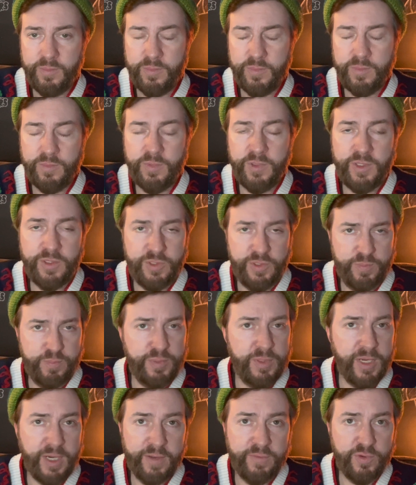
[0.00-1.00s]
when there's
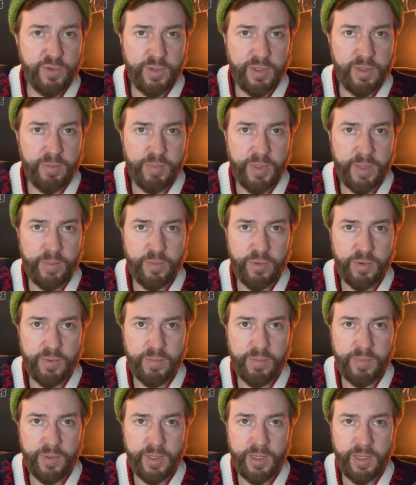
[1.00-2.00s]
plenty of toilet paper.
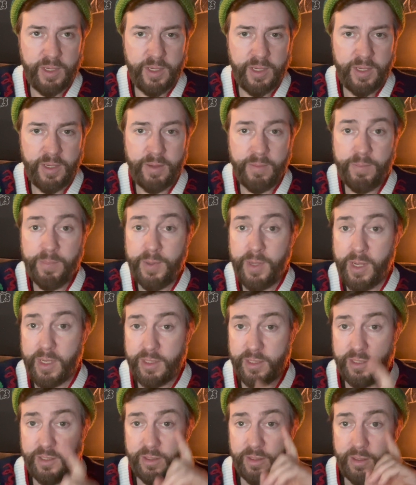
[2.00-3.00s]

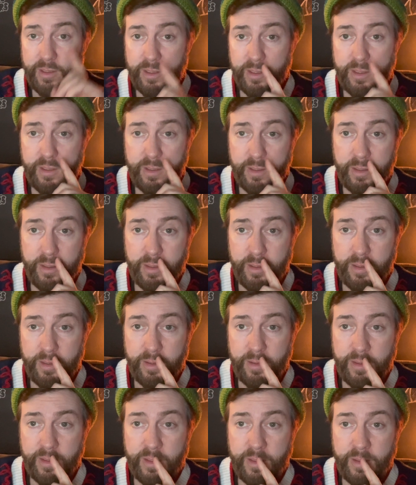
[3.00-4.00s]
But
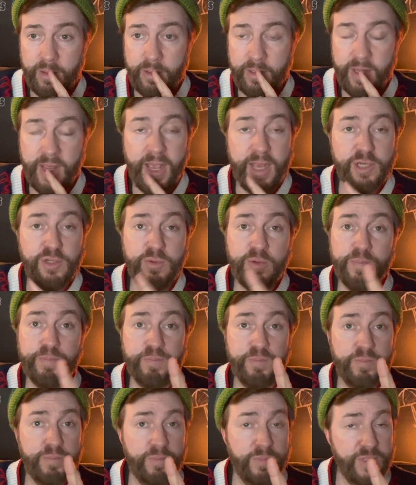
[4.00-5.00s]
the actual
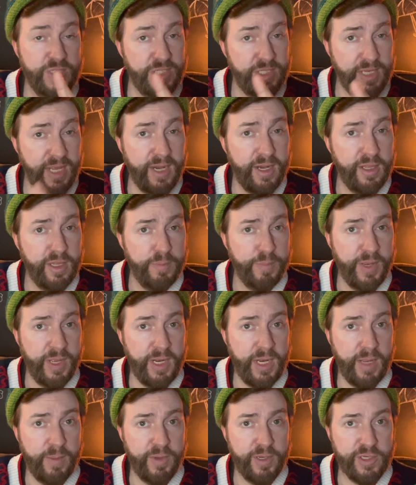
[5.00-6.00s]
state of the
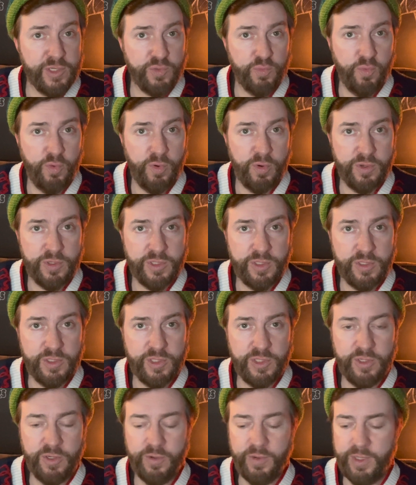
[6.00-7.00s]
pandemic is worse.
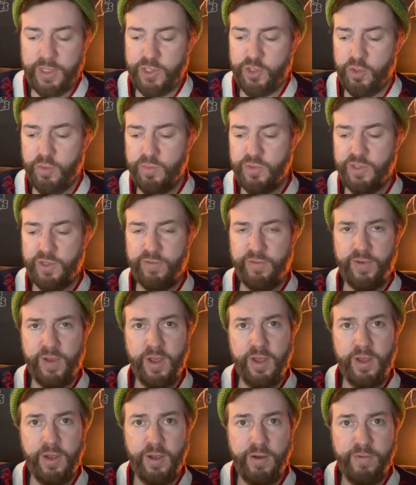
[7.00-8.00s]
So in terms of
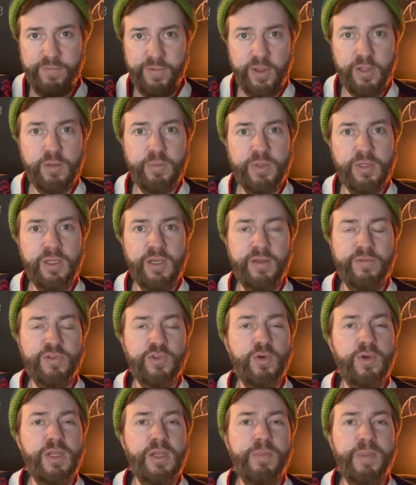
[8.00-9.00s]
availability of
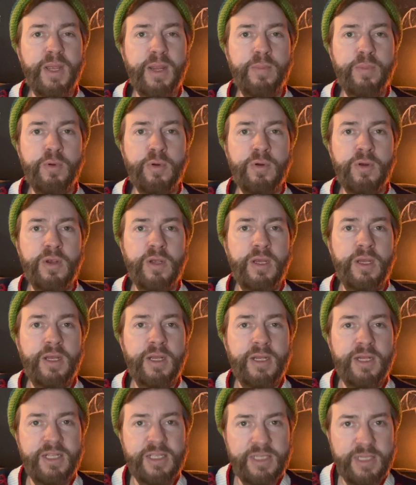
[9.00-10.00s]
toilet paper,
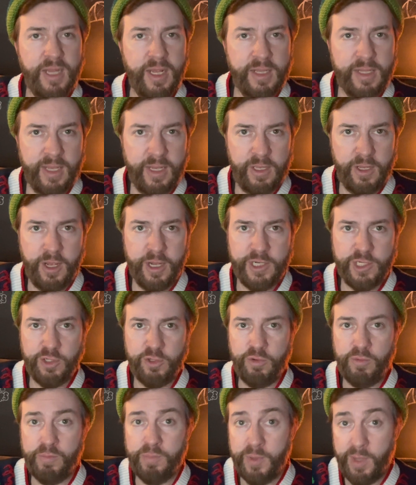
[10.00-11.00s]
it's not that
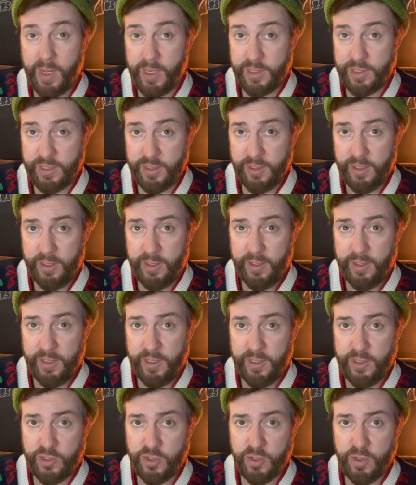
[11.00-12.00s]
logical. But
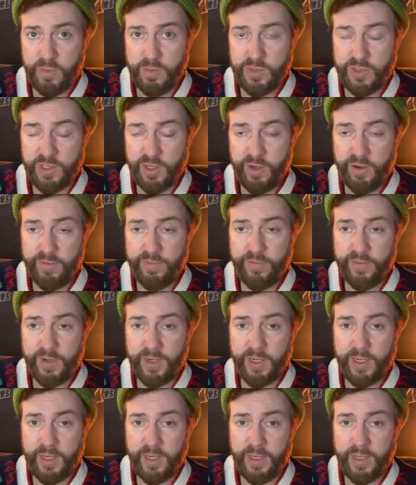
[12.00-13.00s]
in terms of
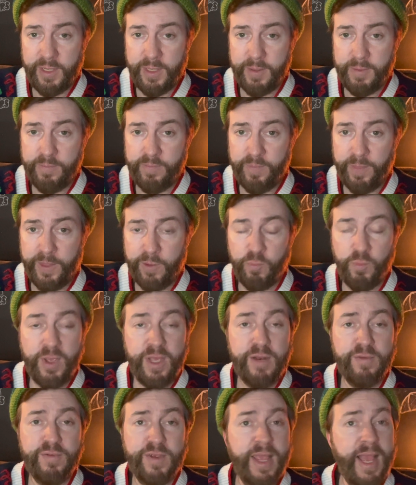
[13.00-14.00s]

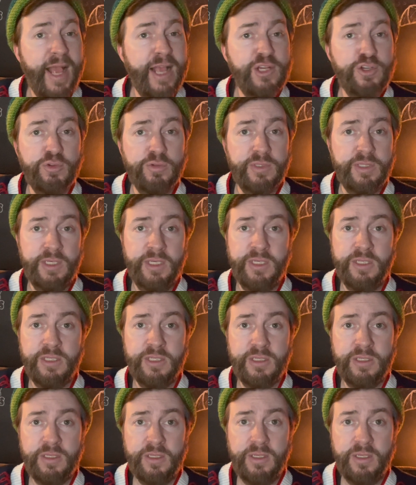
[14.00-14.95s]
rate of casualties,